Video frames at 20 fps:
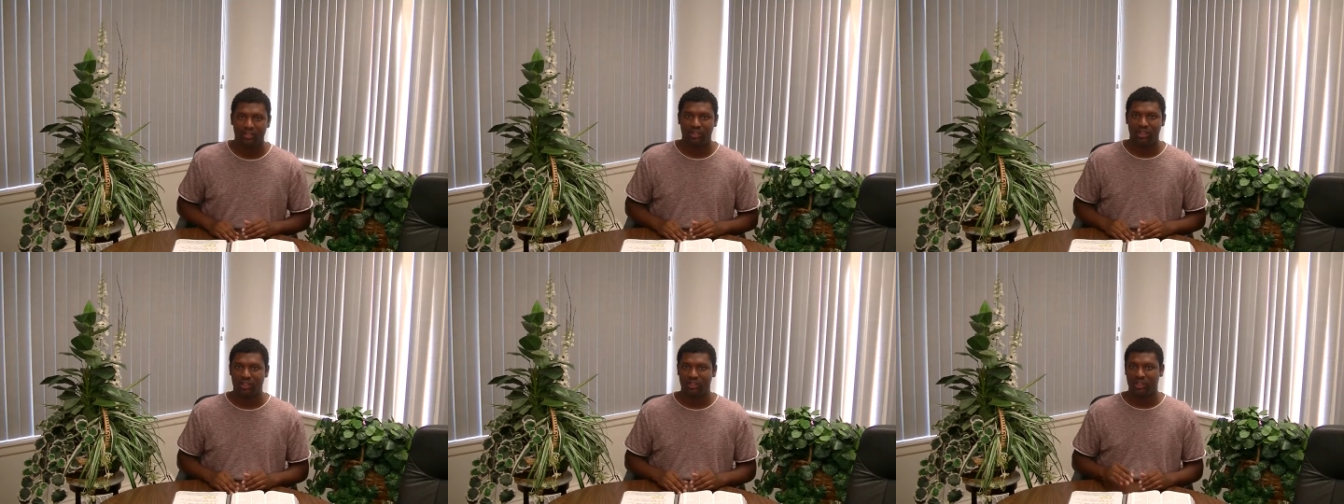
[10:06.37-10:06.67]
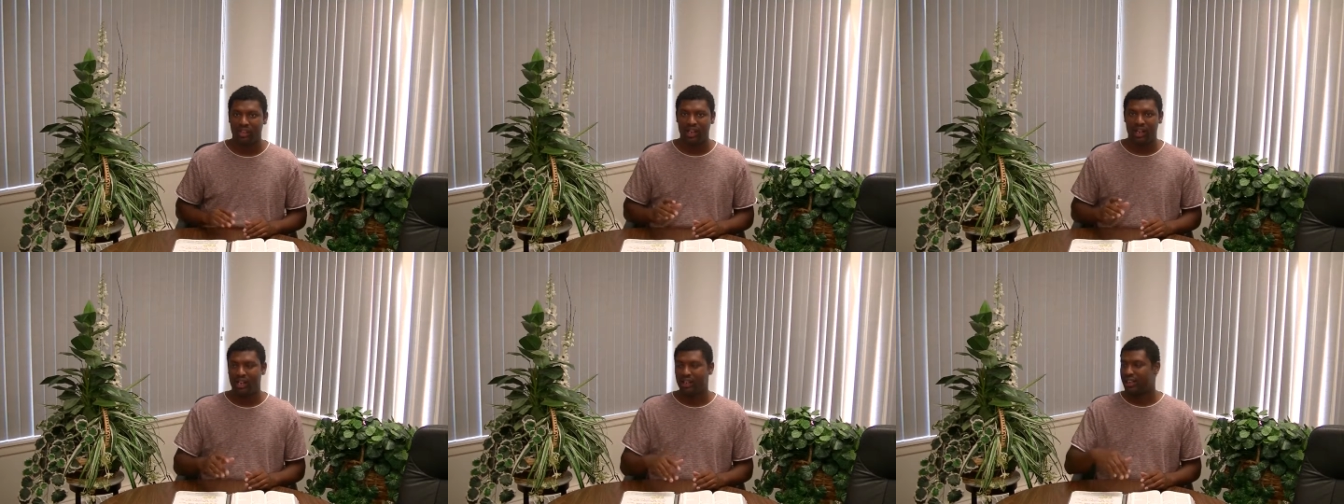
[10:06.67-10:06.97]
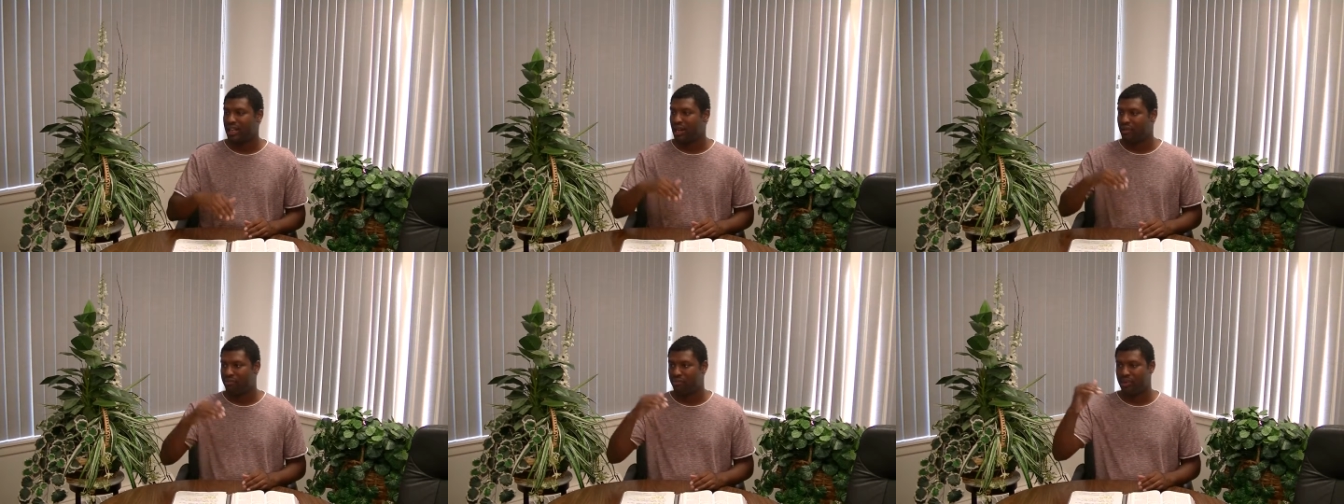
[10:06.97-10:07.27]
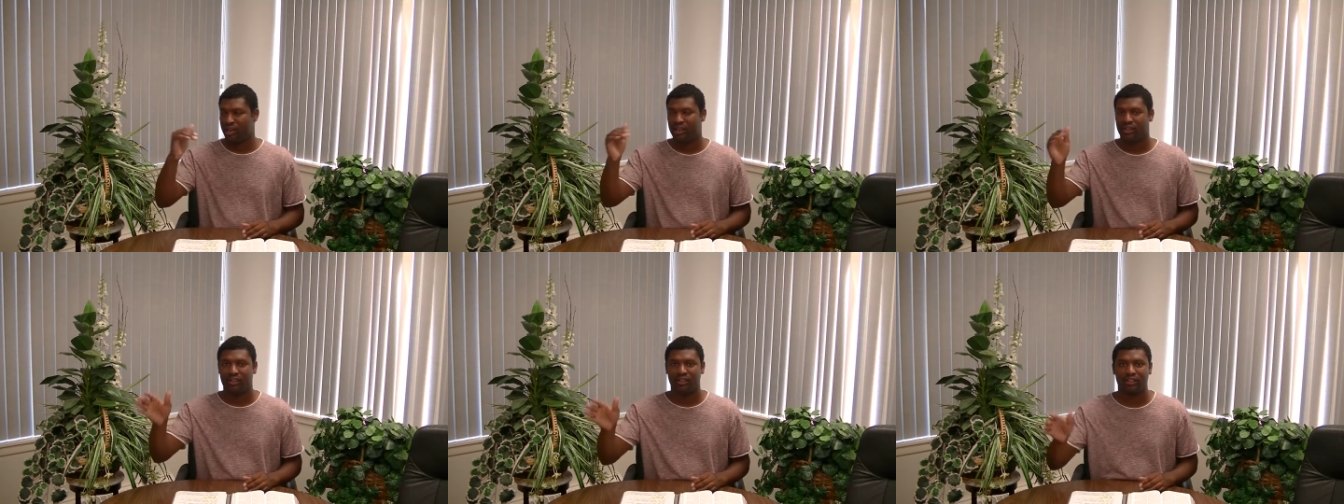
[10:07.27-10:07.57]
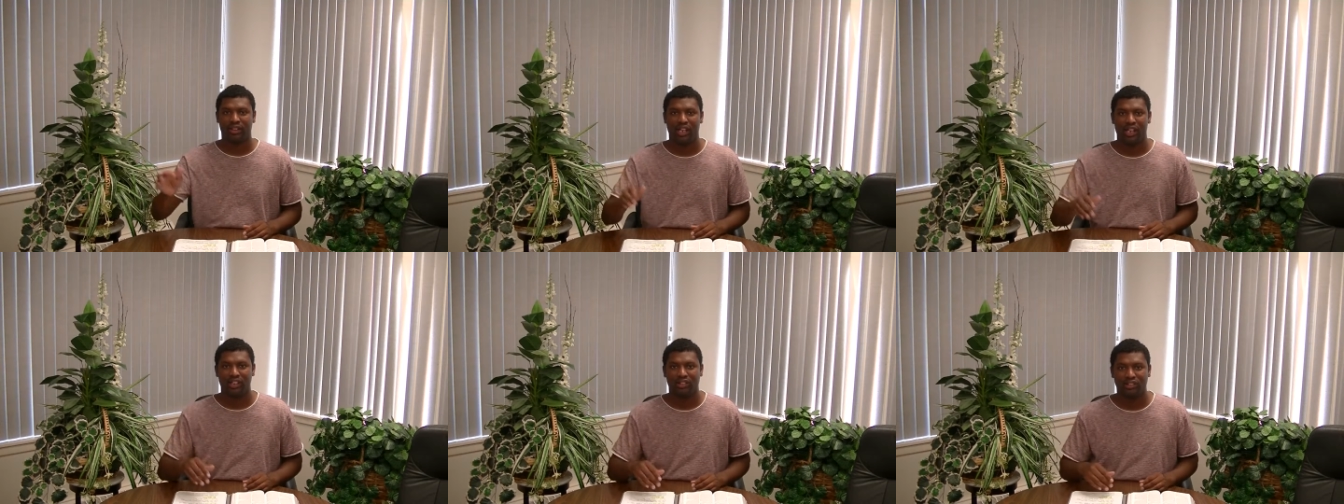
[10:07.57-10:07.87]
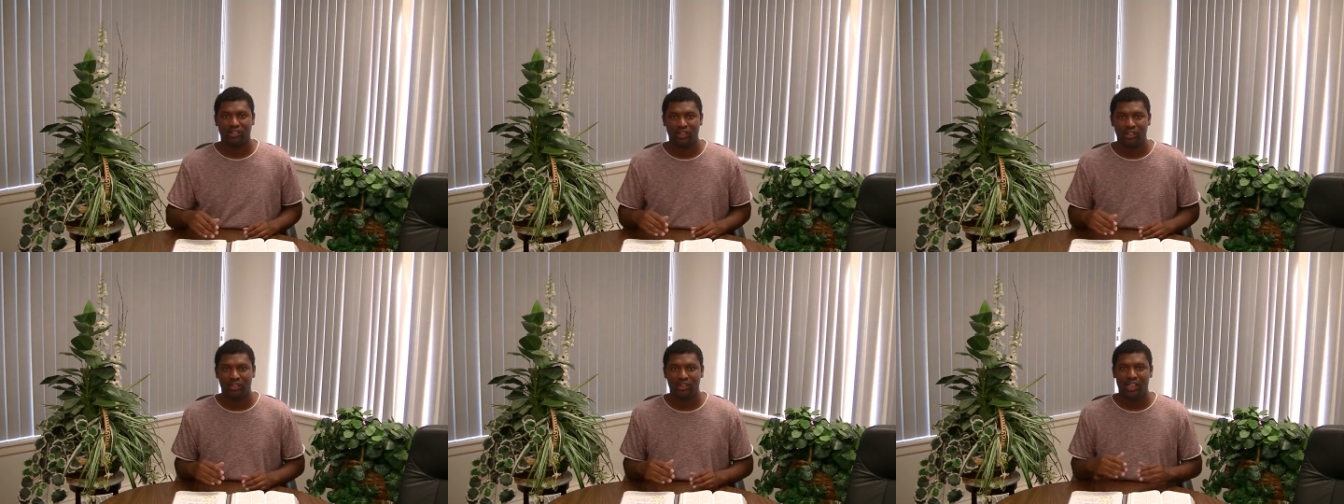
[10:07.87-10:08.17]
You know, God got better things to do.